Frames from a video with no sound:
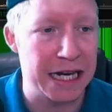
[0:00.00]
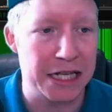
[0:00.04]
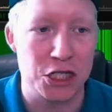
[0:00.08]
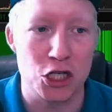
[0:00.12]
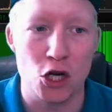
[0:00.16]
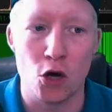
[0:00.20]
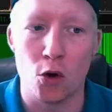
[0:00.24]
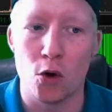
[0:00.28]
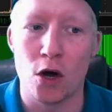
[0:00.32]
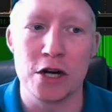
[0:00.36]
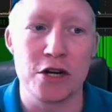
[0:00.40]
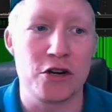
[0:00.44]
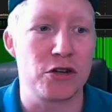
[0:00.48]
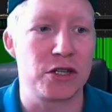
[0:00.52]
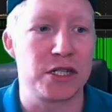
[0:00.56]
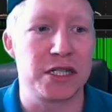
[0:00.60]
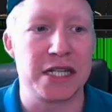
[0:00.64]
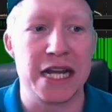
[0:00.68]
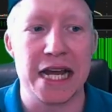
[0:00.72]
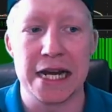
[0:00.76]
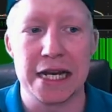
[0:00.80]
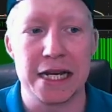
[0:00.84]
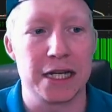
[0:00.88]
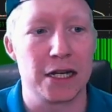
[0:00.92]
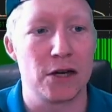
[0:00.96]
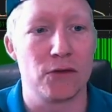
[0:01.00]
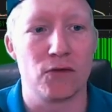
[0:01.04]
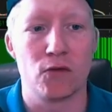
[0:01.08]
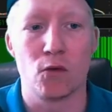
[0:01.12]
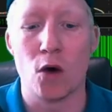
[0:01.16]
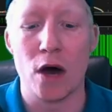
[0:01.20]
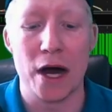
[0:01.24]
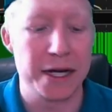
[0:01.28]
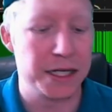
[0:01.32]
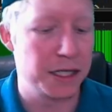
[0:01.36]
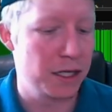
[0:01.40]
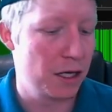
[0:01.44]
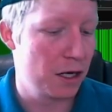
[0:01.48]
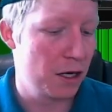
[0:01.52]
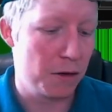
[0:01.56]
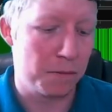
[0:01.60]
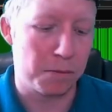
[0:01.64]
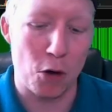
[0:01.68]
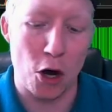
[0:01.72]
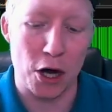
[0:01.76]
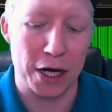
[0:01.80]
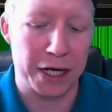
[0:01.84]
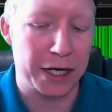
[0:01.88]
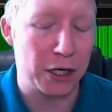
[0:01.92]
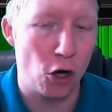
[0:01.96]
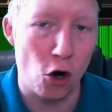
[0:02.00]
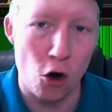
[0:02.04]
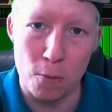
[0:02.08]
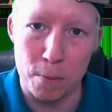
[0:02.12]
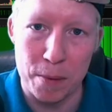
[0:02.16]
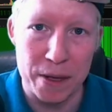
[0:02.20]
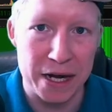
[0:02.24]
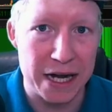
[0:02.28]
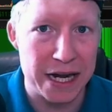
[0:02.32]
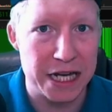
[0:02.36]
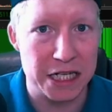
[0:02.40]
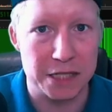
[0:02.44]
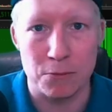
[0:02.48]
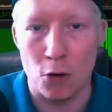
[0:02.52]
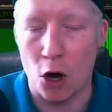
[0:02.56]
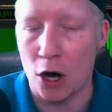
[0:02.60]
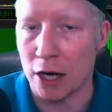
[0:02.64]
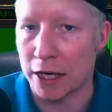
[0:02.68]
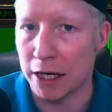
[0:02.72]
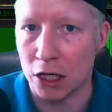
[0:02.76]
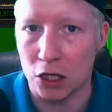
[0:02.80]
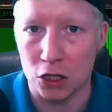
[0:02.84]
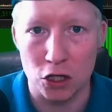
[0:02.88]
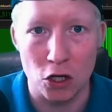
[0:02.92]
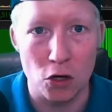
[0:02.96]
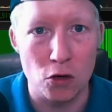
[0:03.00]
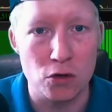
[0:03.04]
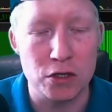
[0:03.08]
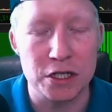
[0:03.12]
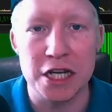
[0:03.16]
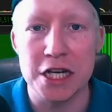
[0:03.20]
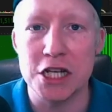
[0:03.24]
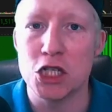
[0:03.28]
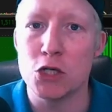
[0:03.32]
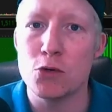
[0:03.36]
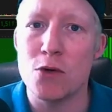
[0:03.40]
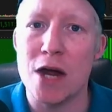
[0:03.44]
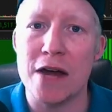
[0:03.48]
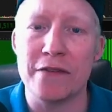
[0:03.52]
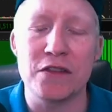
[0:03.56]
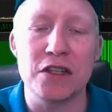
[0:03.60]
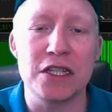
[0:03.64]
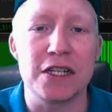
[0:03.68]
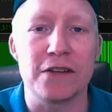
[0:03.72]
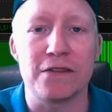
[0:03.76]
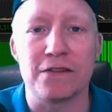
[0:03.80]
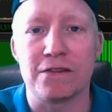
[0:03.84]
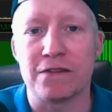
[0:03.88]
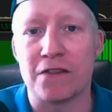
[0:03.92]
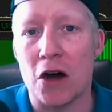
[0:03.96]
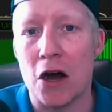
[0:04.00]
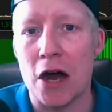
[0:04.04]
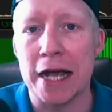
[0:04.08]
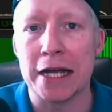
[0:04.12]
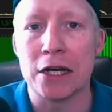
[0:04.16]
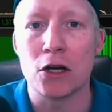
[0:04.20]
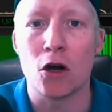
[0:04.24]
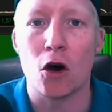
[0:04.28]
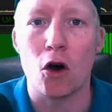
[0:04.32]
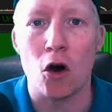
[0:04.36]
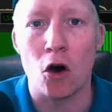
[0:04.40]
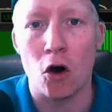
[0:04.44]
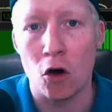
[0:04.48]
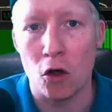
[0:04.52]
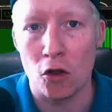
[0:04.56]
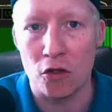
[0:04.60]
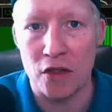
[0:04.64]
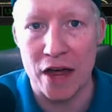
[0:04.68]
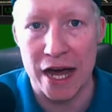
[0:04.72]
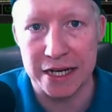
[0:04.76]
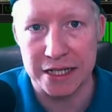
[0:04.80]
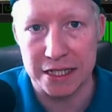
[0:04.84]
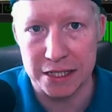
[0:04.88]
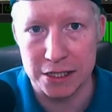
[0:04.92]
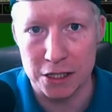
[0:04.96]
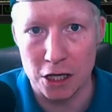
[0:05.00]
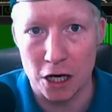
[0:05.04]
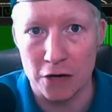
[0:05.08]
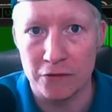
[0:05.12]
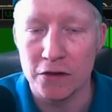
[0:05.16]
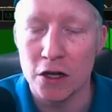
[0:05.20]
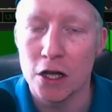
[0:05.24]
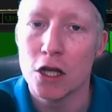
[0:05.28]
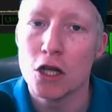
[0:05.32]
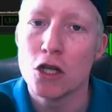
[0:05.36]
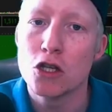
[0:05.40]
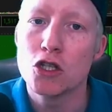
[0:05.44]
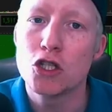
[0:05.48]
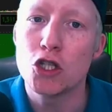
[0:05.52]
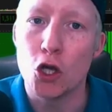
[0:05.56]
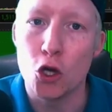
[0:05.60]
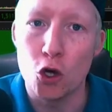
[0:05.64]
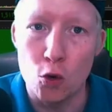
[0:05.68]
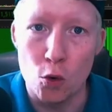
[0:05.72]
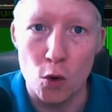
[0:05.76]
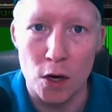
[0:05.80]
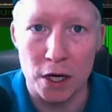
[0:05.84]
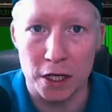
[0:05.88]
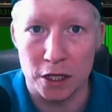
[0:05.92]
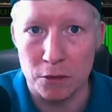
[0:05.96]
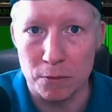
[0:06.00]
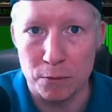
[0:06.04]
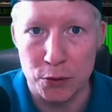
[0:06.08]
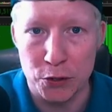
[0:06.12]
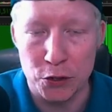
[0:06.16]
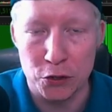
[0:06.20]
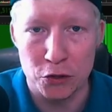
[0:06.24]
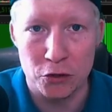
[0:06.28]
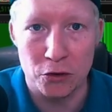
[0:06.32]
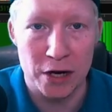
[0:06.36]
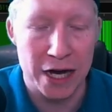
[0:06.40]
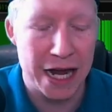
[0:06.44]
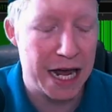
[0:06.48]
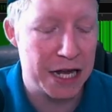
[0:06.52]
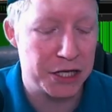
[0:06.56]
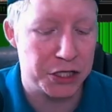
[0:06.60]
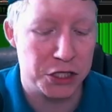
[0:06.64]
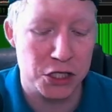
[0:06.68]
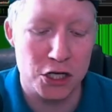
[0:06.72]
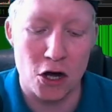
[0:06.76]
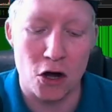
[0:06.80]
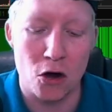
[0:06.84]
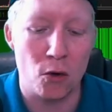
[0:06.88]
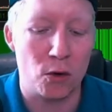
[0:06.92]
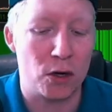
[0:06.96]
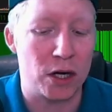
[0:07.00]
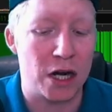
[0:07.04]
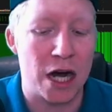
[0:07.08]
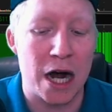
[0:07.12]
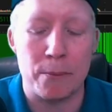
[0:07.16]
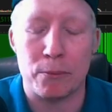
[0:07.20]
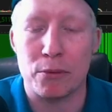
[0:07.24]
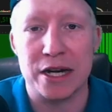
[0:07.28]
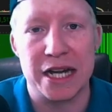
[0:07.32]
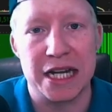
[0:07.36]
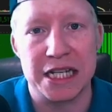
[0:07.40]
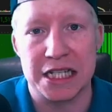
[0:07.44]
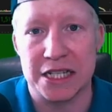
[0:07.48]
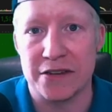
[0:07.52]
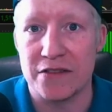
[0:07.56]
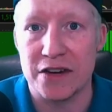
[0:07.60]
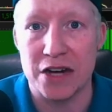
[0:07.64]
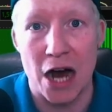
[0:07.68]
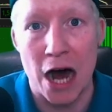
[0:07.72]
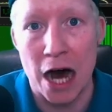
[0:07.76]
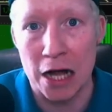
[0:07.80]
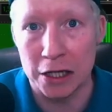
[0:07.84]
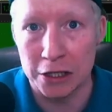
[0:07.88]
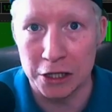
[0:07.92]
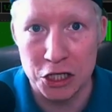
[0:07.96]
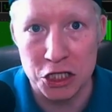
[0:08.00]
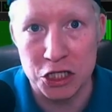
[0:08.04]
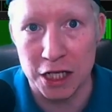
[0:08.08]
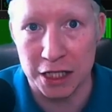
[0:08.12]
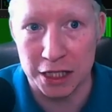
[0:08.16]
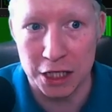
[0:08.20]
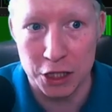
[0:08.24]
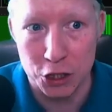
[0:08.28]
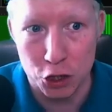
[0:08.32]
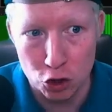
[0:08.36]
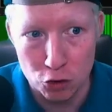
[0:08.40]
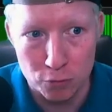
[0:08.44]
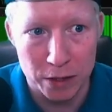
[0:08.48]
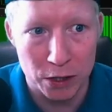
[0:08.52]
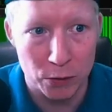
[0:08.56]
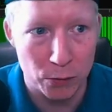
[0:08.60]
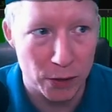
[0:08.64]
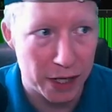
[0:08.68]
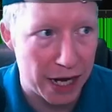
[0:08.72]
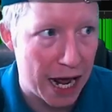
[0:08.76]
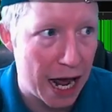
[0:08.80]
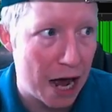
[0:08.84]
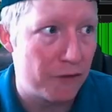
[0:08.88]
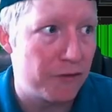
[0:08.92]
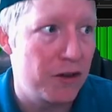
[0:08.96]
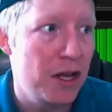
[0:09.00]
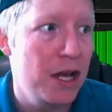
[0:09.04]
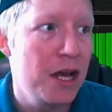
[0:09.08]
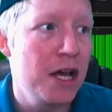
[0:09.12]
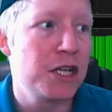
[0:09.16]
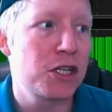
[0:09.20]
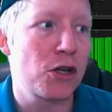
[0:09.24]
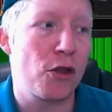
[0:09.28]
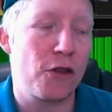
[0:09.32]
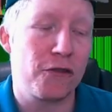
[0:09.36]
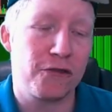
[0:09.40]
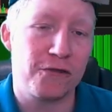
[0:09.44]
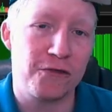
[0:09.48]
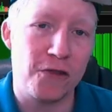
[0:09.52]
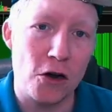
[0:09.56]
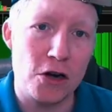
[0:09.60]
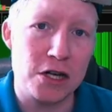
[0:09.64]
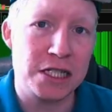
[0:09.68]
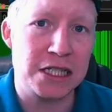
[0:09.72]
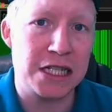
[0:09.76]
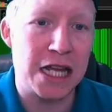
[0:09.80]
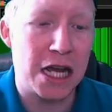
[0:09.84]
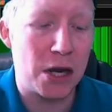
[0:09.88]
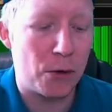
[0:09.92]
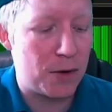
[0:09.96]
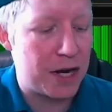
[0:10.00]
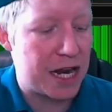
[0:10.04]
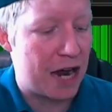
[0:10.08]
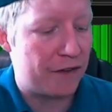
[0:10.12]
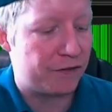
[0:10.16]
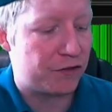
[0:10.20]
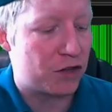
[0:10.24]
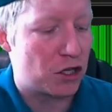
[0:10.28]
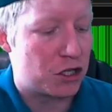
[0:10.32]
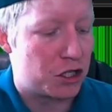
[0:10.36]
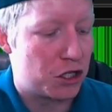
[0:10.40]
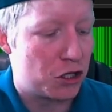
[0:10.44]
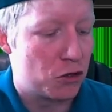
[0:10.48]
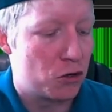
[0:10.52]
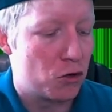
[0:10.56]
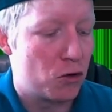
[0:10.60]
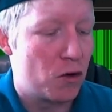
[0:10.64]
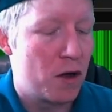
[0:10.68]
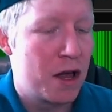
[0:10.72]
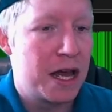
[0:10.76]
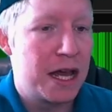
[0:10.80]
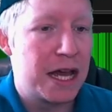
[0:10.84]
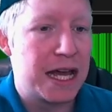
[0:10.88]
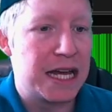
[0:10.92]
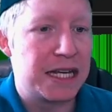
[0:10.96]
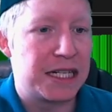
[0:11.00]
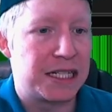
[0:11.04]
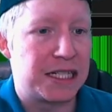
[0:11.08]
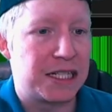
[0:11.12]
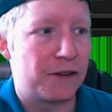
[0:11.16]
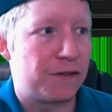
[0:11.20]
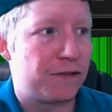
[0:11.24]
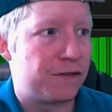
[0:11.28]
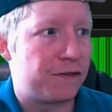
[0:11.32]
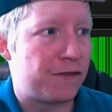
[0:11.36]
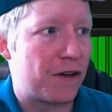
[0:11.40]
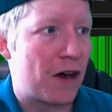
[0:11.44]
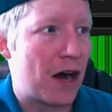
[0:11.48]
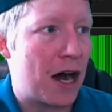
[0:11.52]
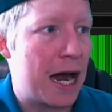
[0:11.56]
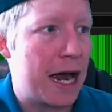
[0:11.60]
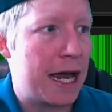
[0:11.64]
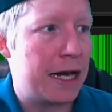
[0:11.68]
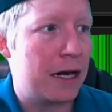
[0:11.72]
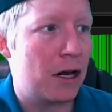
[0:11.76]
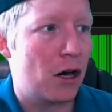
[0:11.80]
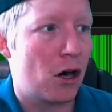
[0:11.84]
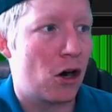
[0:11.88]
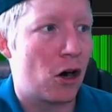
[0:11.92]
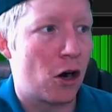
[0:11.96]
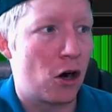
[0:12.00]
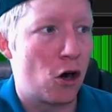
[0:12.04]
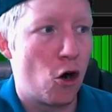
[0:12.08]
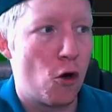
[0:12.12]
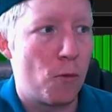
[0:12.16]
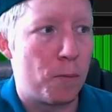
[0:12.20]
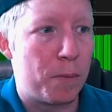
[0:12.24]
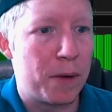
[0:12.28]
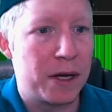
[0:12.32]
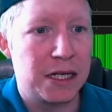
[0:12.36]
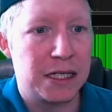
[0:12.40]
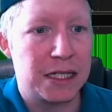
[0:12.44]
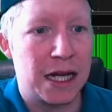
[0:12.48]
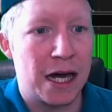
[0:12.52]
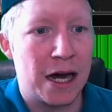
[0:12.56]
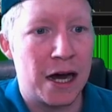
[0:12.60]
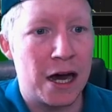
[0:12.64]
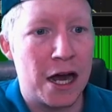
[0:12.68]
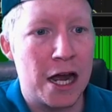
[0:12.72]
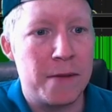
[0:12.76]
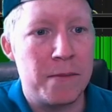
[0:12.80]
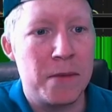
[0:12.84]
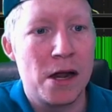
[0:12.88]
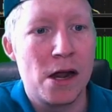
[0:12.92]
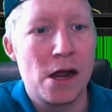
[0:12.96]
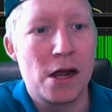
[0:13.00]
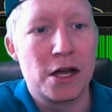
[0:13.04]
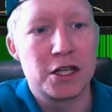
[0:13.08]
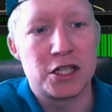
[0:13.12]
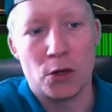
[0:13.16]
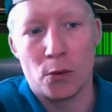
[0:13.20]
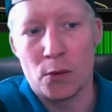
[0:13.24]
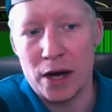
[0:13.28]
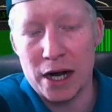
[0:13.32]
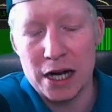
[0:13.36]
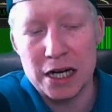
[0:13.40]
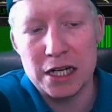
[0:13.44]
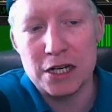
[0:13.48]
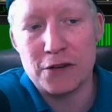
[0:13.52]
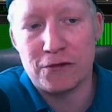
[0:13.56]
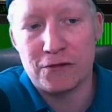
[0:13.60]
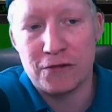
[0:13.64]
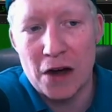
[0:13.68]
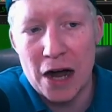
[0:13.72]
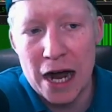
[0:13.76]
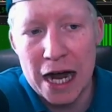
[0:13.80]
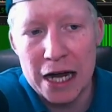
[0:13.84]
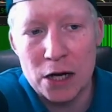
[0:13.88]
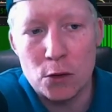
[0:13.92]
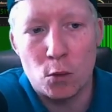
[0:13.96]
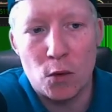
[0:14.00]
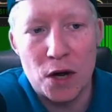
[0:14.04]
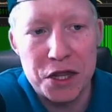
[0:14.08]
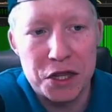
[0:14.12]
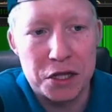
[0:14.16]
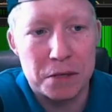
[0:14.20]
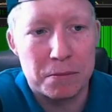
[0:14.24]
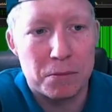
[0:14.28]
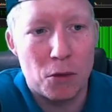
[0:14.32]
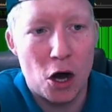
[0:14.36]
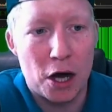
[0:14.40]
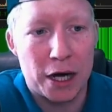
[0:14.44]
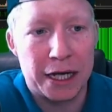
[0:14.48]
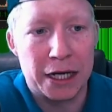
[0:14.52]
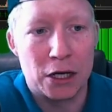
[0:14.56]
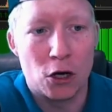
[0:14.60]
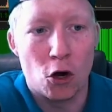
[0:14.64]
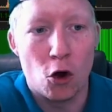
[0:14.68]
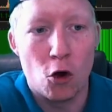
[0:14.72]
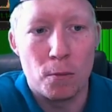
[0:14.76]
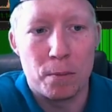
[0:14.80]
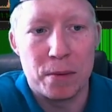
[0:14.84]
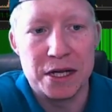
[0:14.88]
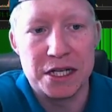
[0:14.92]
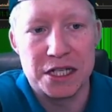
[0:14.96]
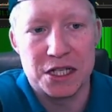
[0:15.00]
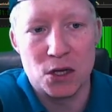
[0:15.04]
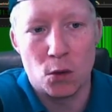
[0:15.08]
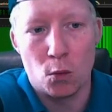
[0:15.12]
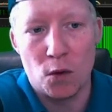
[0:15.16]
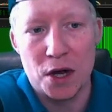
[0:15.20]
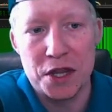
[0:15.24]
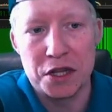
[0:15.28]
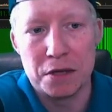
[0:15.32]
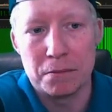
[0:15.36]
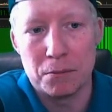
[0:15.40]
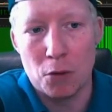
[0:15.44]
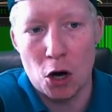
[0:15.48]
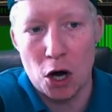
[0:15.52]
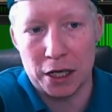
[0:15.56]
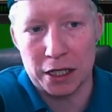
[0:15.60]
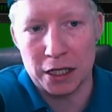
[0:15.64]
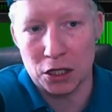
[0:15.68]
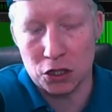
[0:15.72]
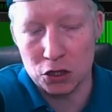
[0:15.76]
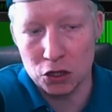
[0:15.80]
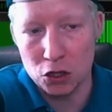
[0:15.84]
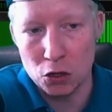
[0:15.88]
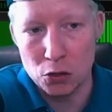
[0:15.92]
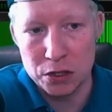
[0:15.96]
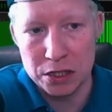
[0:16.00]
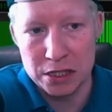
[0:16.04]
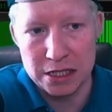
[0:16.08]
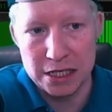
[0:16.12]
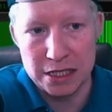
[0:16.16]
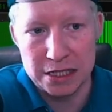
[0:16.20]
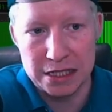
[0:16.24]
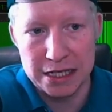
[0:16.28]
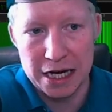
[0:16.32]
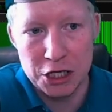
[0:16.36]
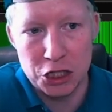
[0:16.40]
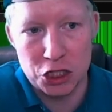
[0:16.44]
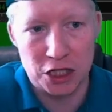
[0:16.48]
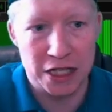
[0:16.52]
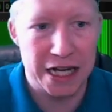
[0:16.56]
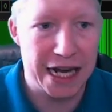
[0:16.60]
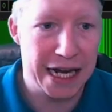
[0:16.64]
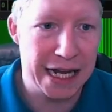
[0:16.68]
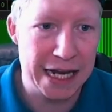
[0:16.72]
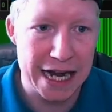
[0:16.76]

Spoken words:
It has no understanding of what market open is, market close is. You have to define all that stuff to a computer. It has no comprehensive knowledge like a human would have. So the first thing we have to do is define our open time. So we're going to define when the market opens and when the market closes, essentially.